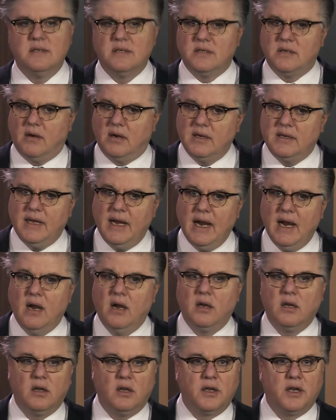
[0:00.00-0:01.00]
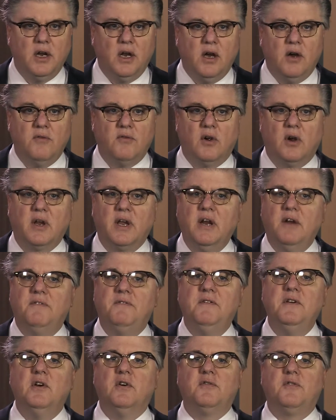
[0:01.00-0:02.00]
Start there, look it over, get a
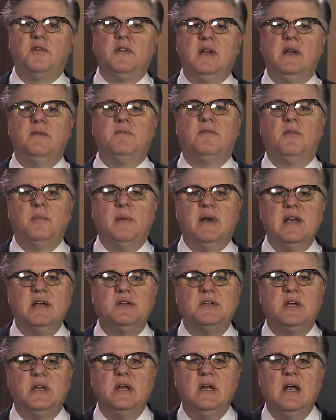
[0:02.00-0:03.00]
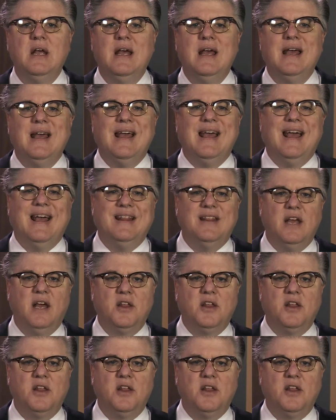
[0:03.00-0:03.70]
feel for the information and